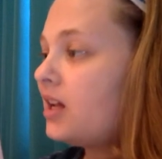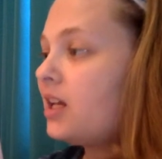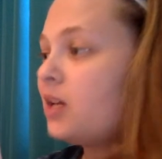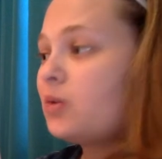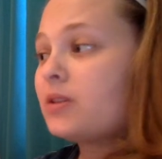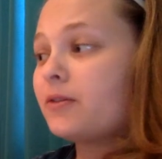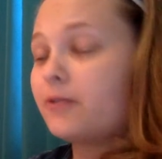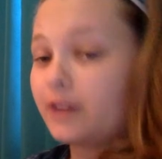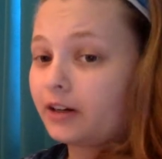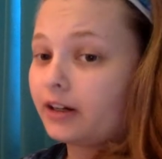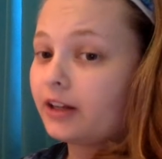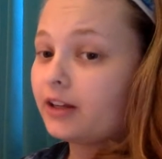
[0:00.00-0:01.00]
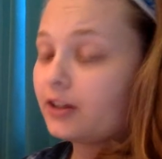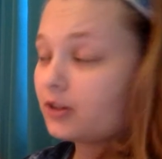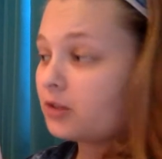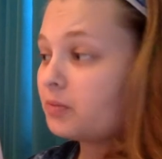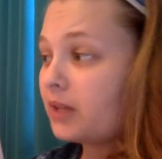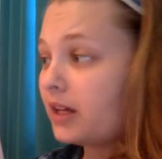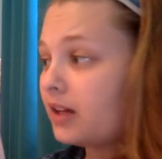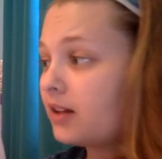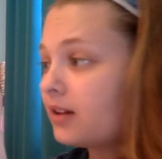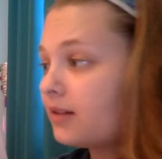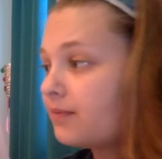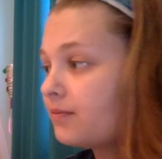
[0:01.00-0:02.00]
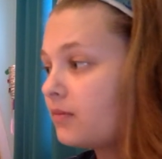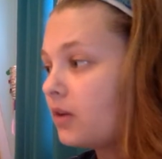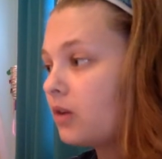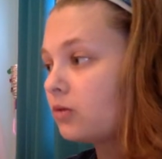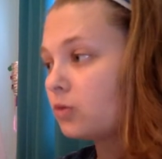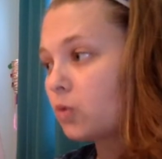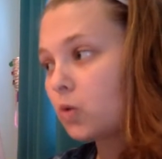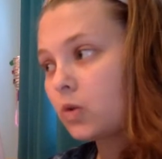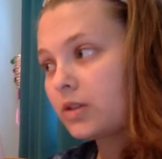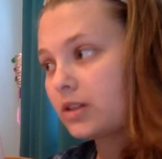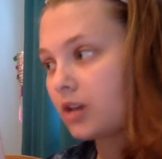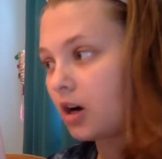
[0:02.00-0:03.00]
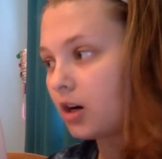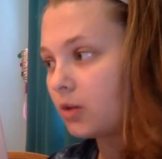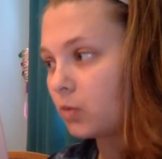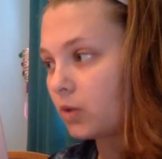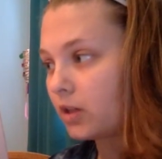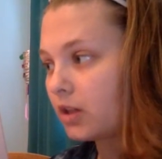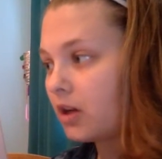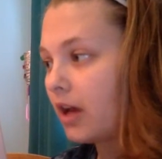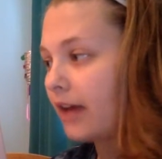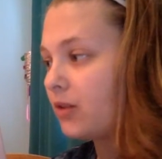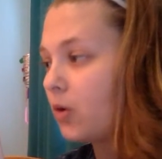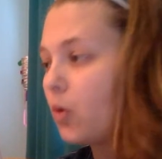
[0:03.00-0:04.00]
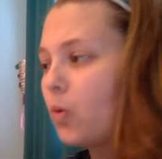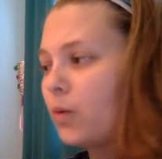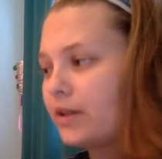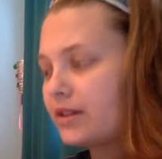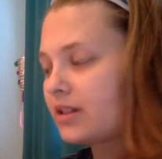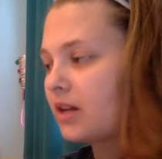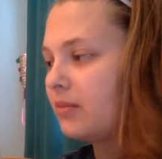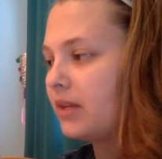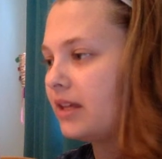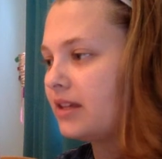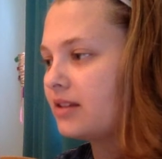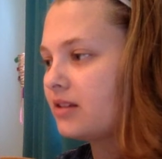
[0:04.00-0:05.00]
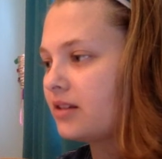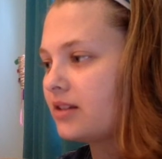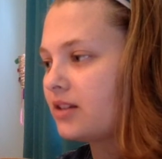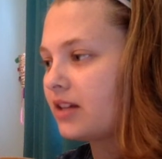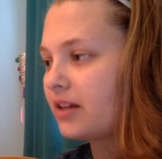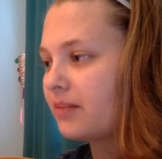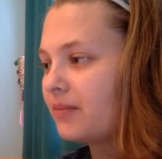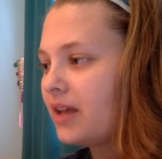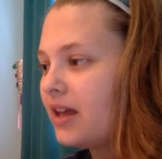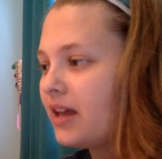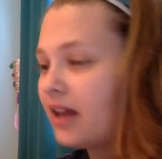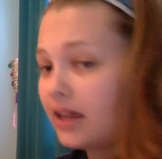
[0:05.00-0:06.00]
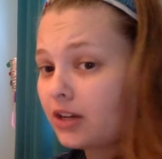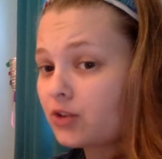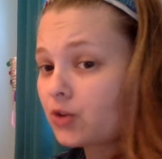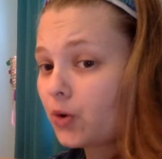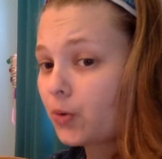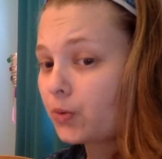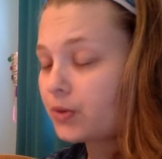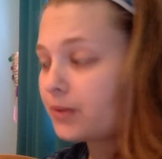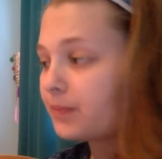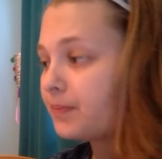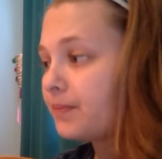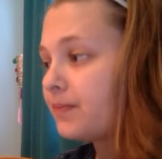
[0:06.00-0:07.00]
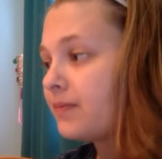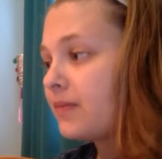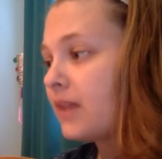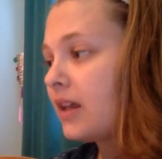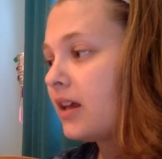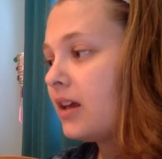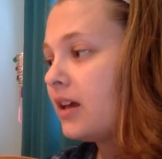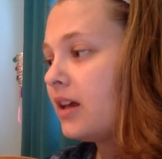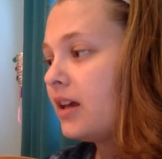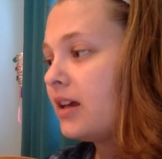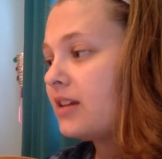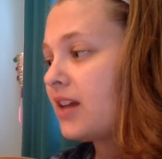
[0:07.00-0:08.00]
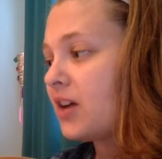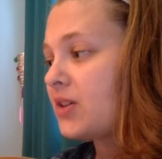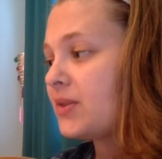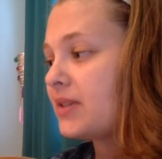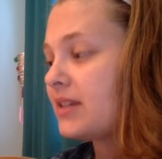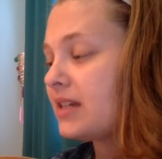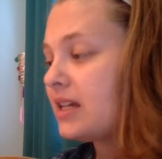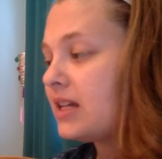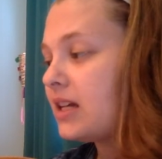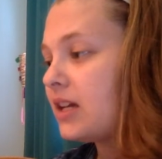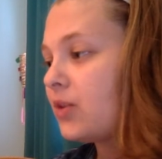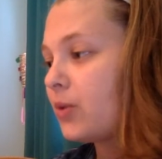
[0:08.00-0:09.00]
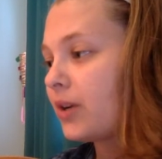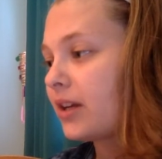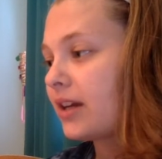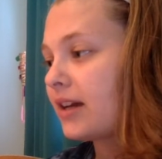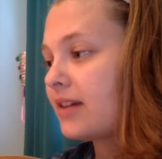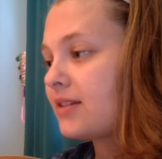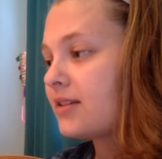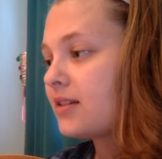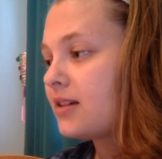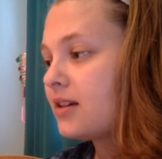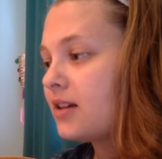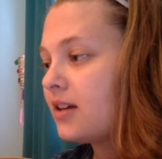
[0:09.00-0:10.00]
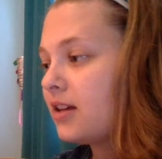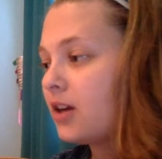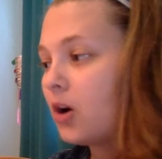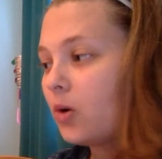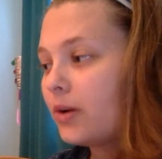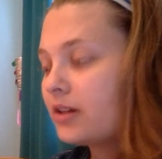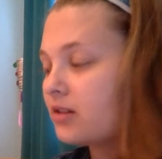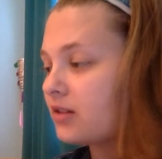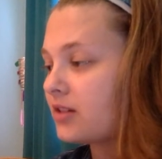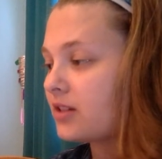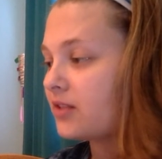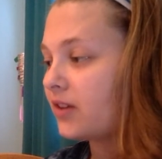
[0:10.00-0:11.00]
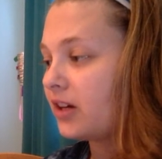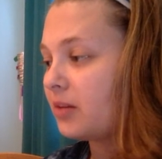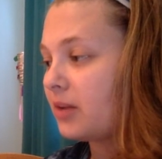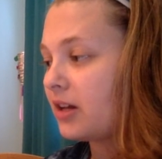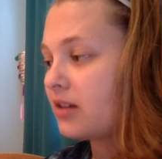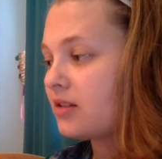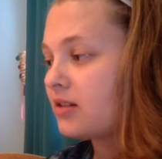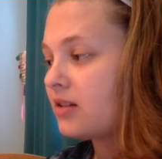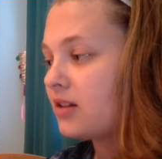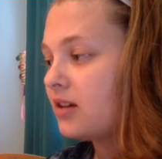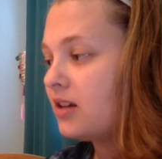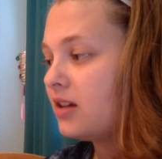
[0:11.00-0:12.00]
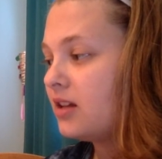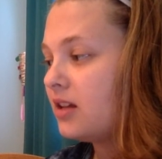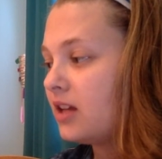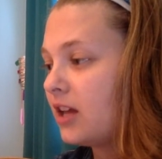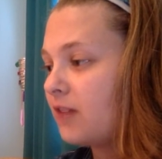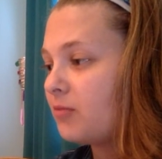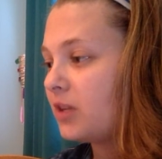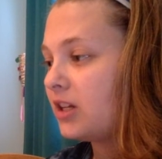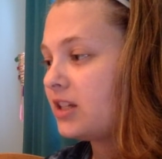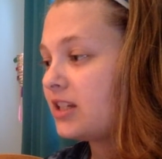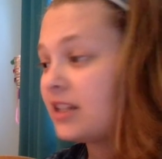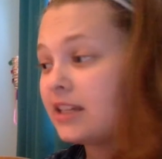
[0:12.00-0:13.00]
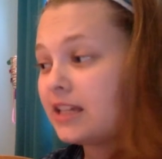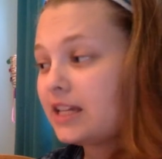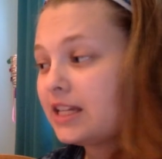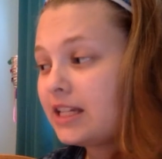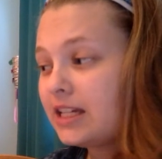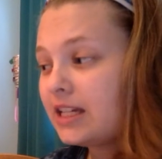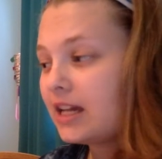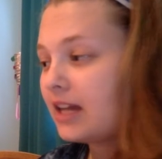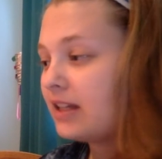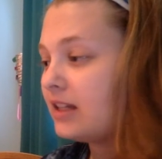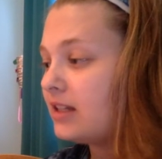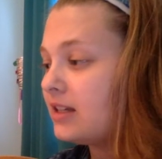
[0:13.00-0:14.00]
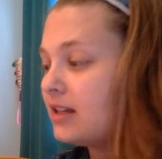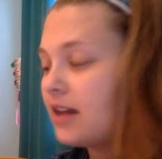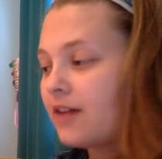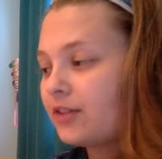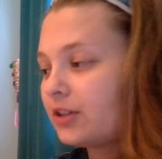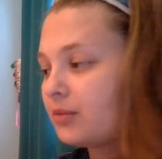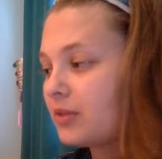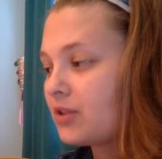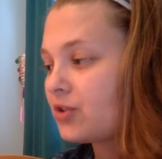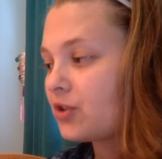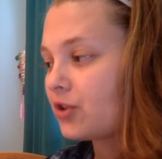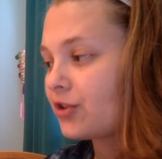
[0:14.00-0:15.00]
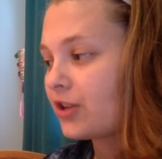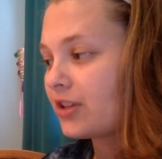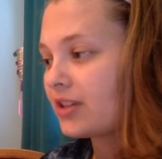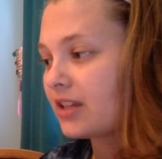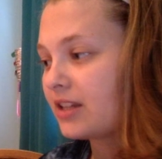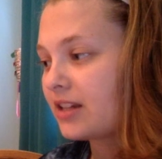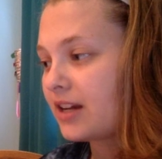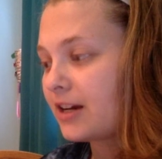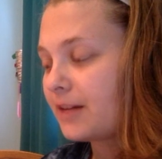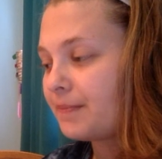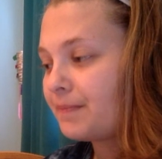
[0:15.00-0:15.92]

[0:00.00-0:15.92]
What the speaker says: He was a very good pig. Rules and hard work had always come easily to him, and it showed. His house was neat and organized. He always looked his very best. He gave money to the needy, and he never missed church on Sunday.